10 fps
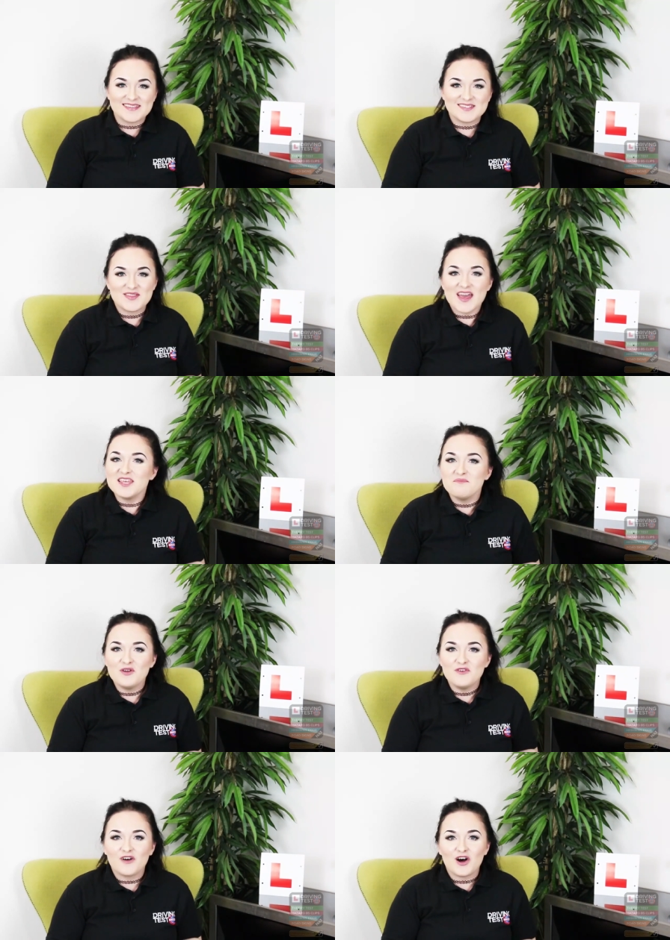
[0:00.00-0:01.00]
So then
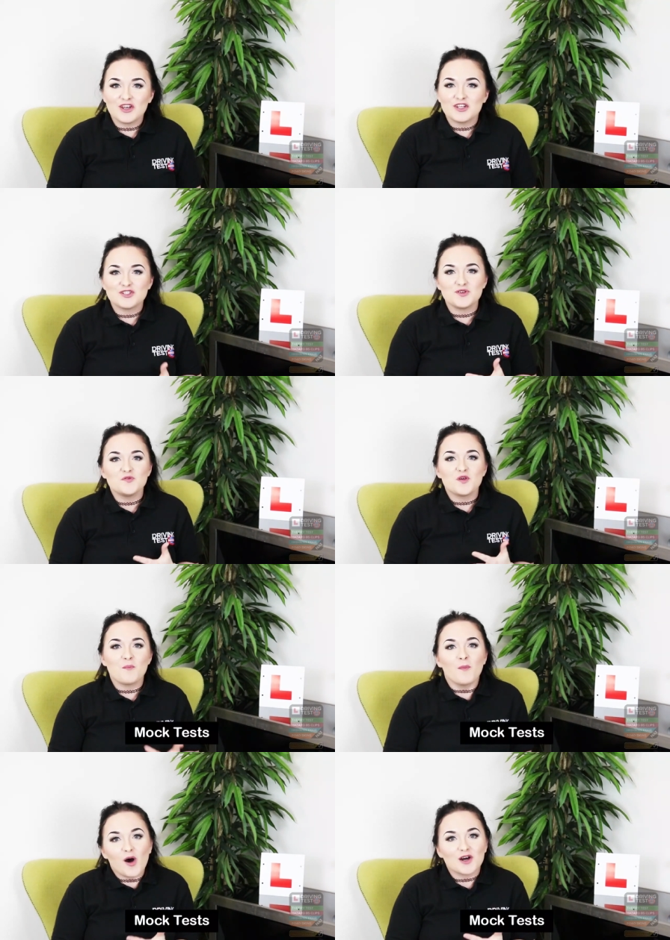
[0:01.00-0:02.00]
you move on to
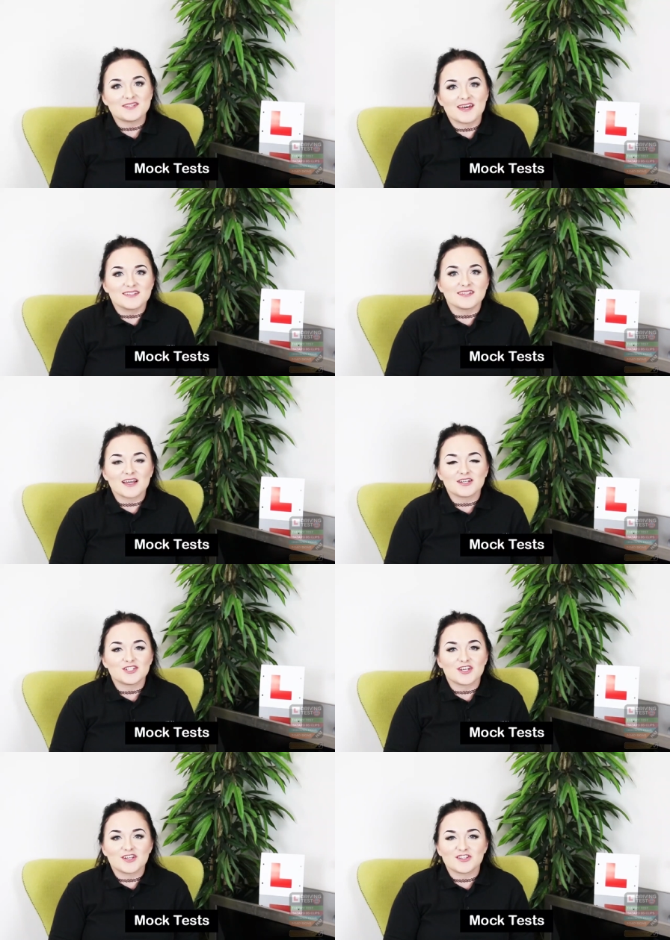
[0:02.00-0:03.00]
the mock test section.